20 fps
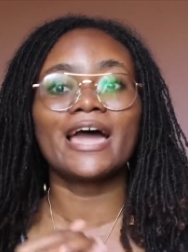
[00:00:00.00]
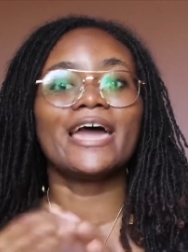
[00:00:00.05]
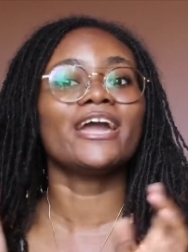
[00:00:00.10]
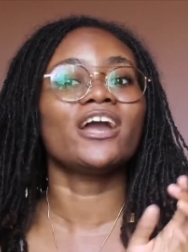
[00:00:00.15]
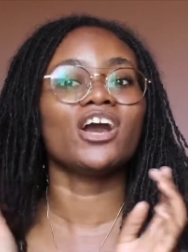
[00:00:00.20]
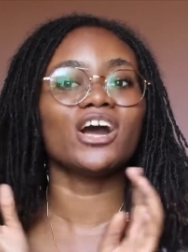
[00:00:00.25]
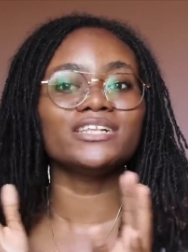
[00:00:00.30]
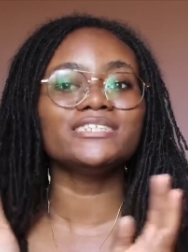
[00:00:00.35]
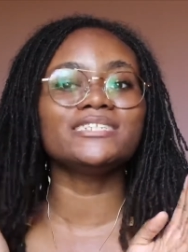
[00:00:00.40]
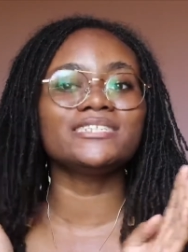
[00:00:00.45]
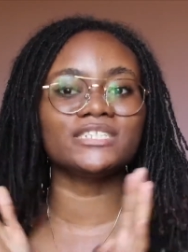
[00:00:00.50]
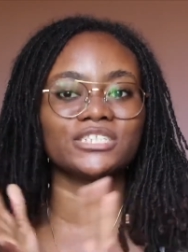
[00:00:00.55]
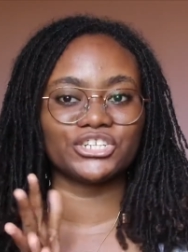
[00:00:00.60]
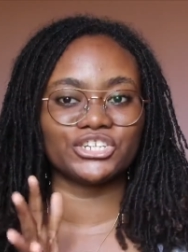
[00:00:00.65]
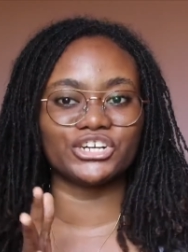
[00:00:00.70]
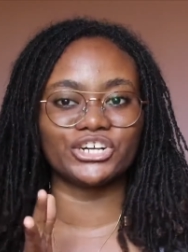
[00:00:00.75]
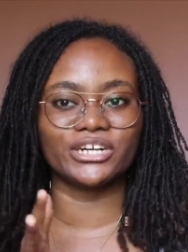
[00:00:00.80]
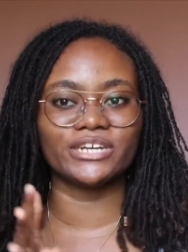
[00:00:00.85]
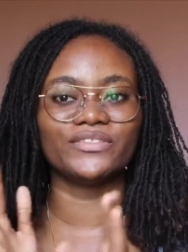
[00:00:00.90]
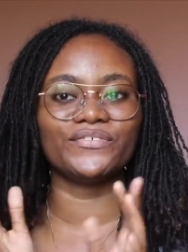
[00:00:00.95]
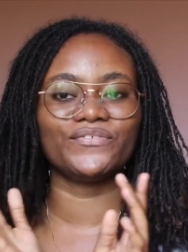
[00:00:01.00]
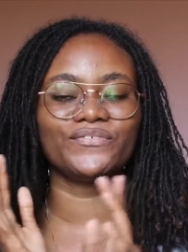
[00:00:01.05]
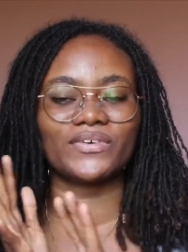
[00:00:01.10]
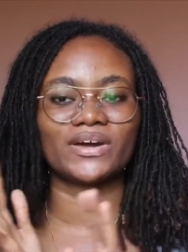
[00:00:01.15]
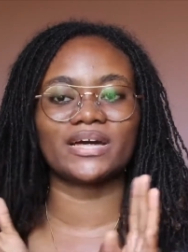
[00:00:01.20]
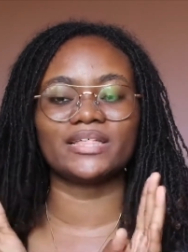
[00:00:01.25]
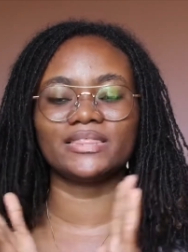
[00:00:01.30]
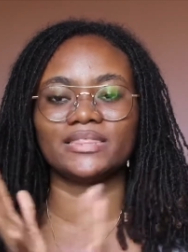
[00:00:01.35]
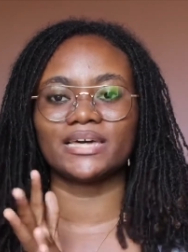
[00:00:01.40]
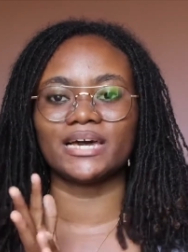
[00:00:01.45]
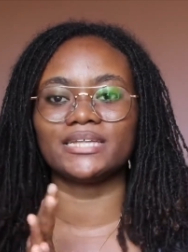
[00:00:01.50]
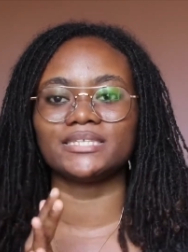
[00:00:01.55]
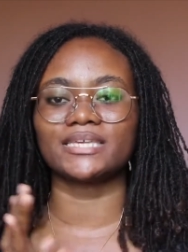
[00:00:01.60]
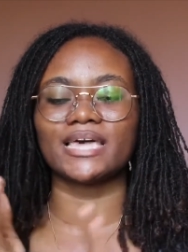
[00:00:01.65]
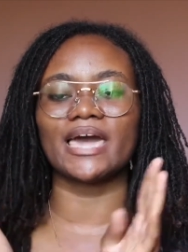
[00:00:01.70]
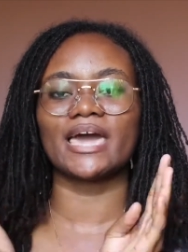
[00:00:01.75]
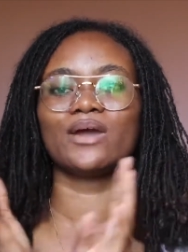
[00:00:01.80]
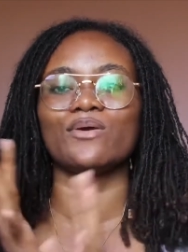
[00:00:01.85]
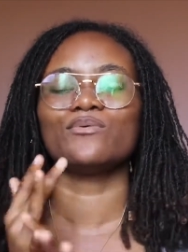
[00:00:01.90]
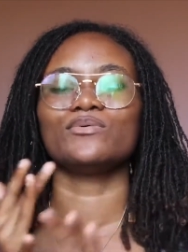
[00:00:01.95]
considered the fact that
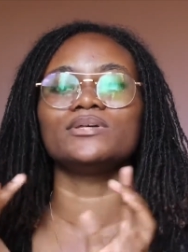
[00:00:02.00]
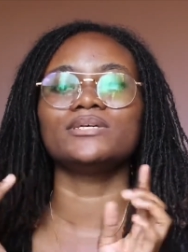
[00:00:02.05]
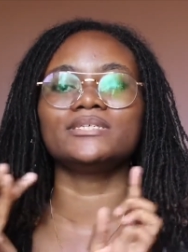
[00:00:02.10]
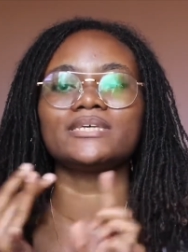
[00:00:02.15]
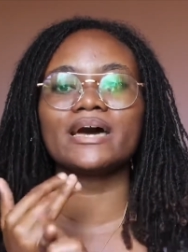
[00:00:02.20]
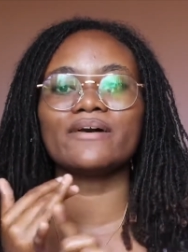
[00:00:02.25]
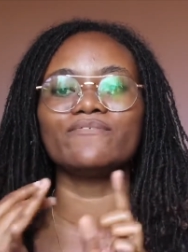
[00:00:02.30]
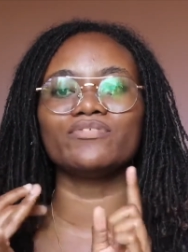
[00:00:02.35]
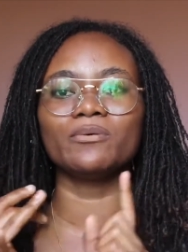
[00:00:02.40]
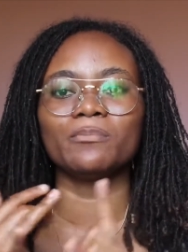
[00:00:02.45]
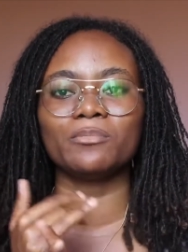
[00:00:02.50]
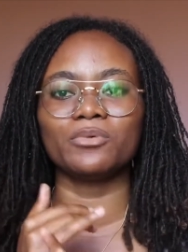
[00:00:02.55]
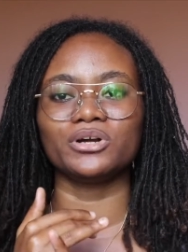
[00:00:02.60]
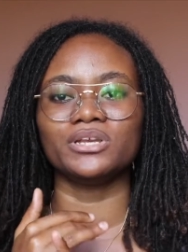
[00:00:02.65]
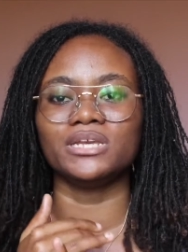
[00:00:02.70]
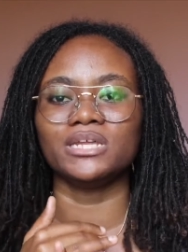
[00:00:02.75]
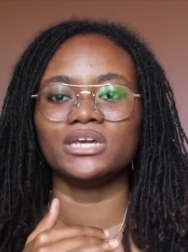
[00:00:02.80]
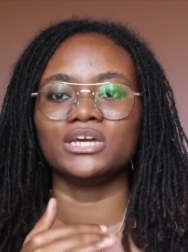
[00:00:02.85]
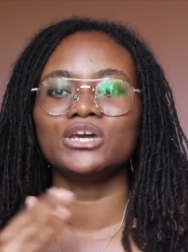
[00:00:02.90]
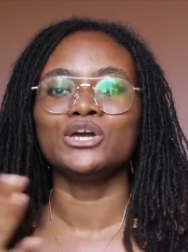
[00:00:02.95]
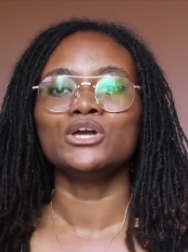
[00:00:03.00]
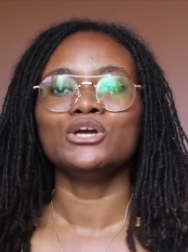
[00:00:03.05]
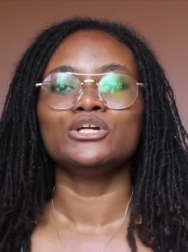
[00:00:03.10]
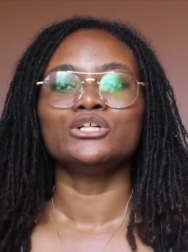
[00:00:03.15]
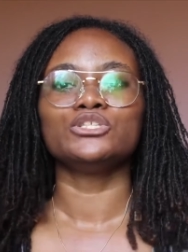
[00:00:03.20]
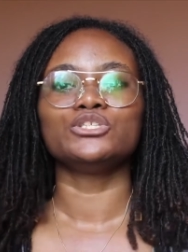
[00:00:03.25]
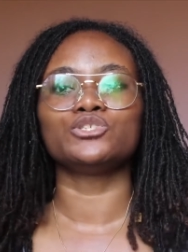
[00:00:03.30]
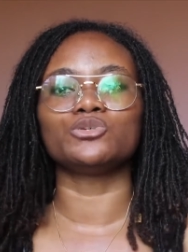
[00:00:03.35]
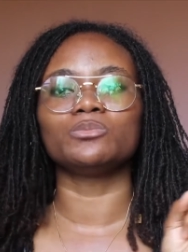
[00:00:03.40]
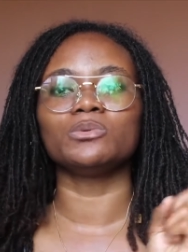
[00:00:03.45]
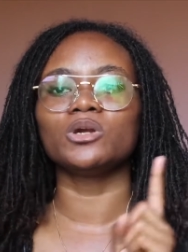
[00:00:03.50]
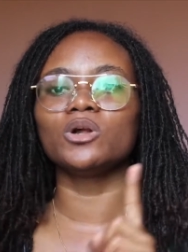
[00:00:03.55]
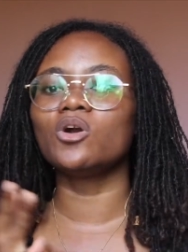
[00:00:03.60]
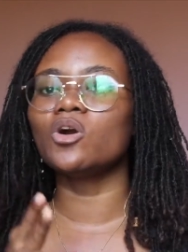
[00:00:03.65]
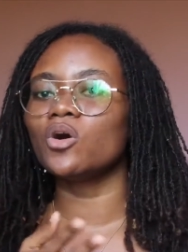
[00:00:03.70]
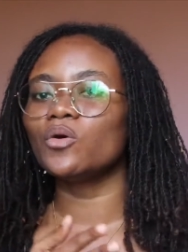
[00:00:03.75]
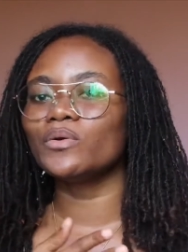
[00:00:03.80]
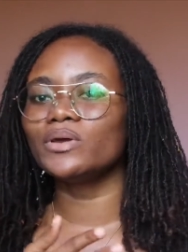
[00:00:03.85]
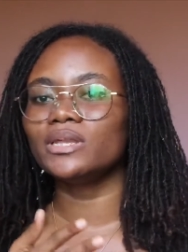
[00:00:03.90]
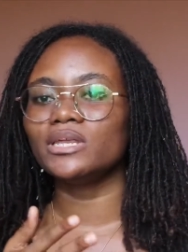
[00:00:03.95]
I wouldn't have the money to be
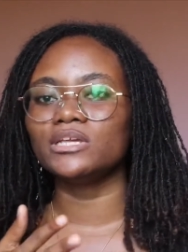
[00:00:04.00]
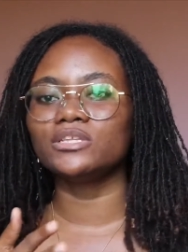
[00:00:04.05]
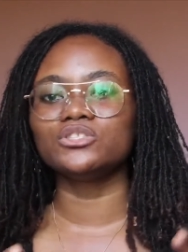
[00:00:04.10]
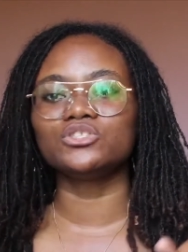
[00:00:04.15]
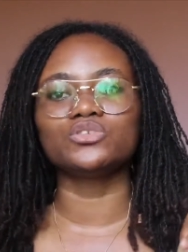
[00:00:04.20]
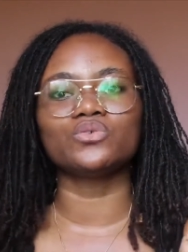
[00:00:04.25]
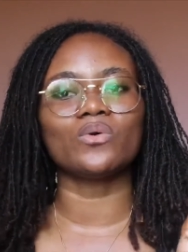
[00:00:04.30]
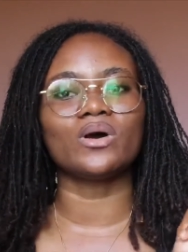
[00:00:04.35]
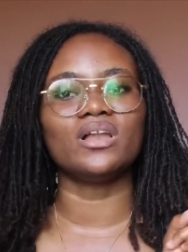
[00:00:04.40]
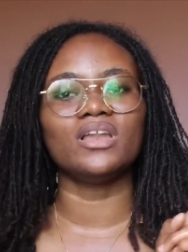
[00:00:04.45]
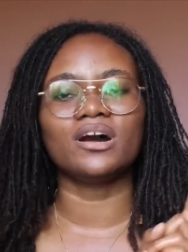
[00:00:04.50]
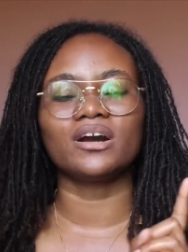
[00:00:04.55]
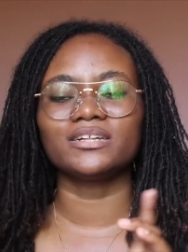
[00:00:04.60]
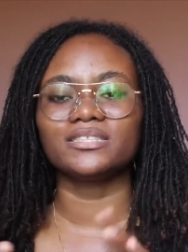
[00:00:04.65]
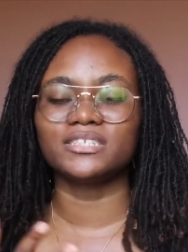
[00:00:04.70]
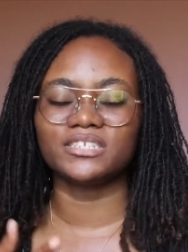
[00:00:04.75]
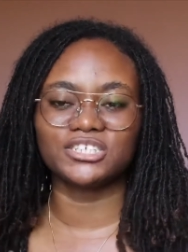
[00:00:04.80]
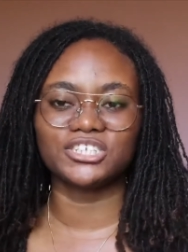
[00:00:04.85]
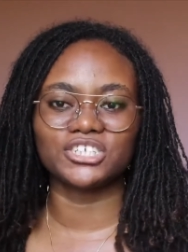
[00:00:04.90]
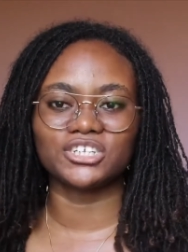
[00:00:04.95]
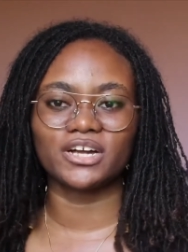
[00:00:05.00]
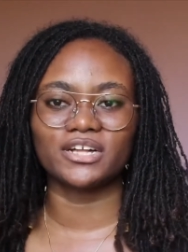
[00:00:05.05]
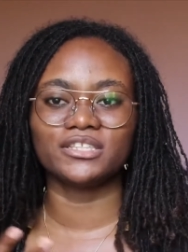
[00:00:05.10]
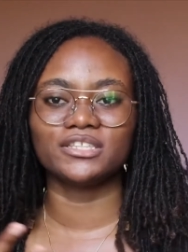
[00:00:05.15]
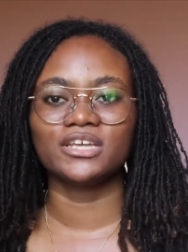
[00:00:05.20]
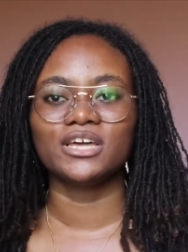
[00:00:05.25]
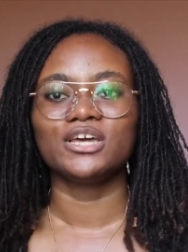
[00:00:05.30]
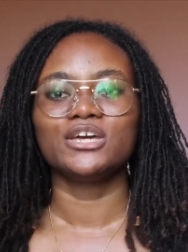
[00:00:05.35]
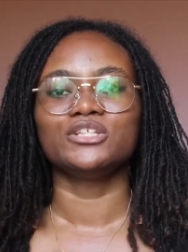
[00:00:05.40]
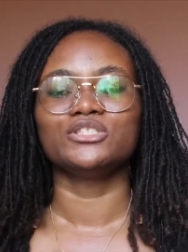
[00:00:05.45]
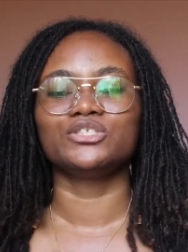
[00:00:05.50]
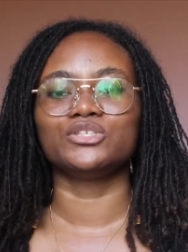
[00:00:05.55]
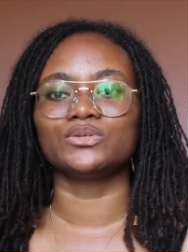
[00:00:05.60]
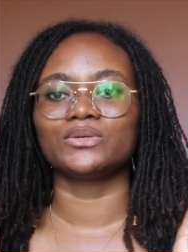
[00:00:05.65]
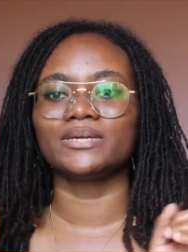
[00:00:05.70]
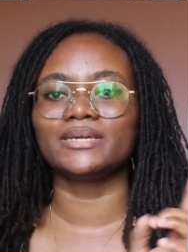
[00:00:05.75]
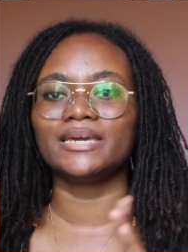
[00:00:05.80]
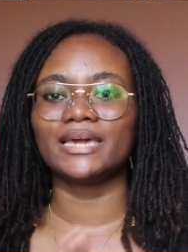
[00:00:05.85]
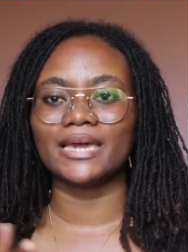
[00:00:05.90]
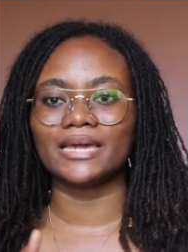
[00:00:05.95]
going into a loctician to
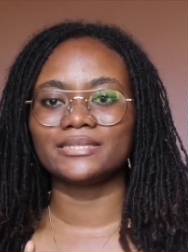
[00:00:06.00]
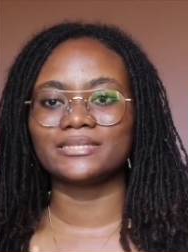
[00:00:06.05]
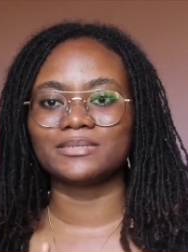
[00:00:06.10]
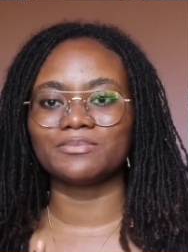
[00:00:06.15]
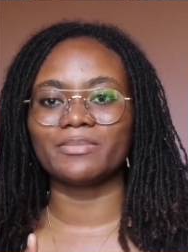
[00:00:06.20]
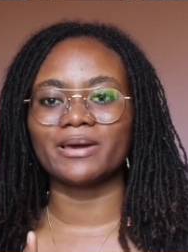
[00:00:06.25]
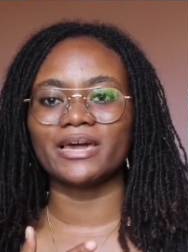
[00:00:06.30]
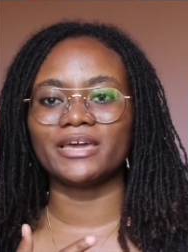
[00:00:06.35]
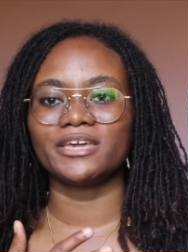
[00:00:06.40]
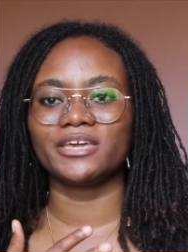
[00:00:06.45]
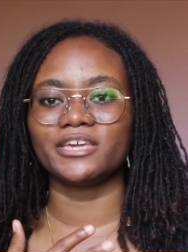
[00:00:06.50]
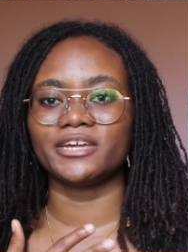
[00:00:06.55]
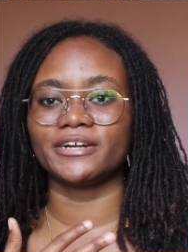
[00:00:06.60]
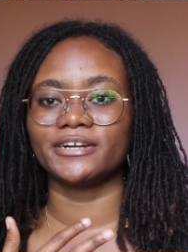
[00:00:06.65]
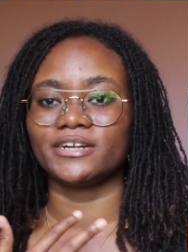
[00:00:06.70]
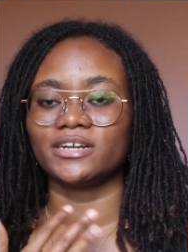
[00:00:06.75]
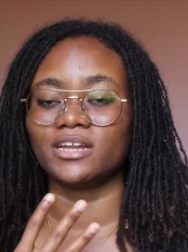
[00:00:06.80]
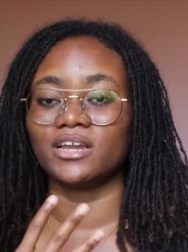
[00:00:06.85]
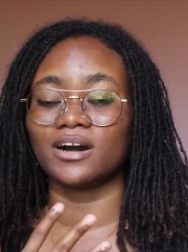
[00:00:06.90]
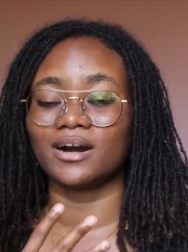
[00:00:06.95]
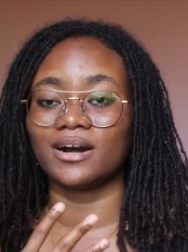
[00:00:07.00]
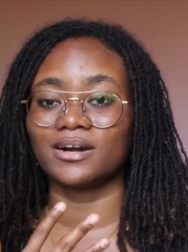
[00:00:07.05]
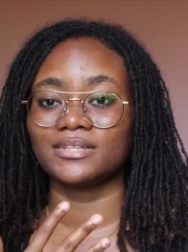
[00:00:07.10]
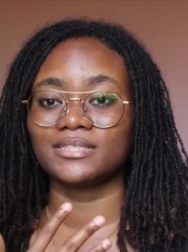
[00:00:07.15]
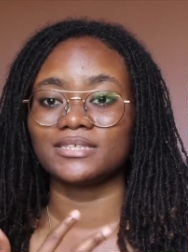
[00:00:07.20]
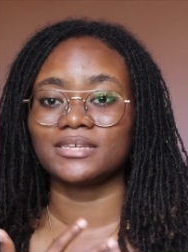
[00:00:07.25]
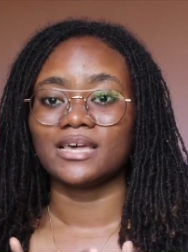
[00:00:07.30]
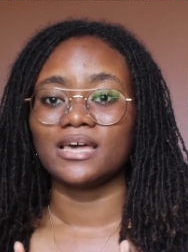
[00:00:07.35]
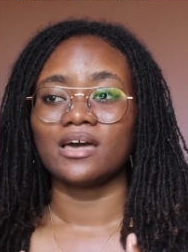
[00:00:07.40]
get my hair locked